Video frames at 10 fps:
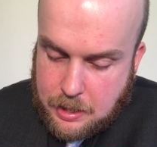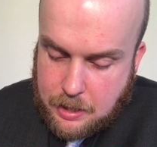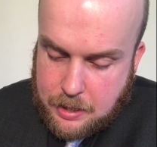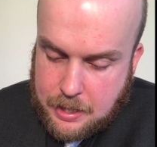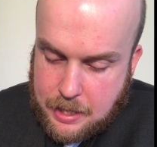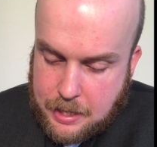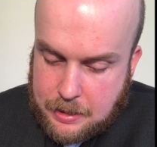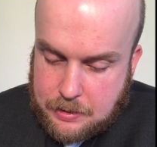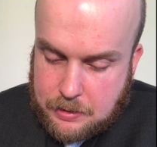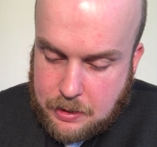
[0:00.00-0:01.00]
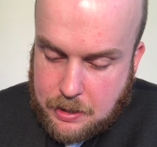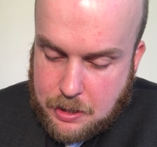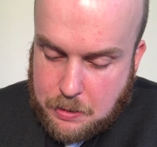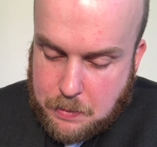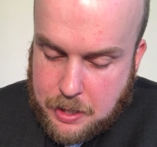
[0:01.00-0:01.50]
Okay,
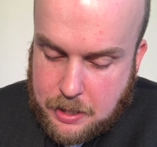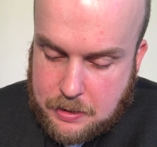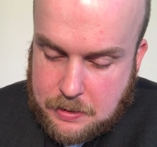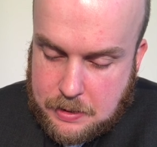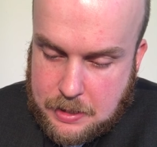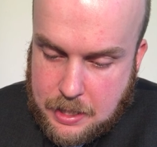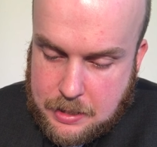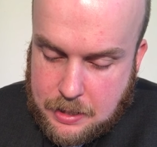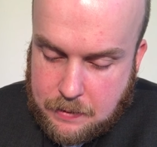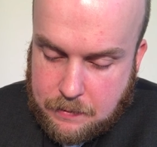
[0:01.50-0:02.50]
so we're starting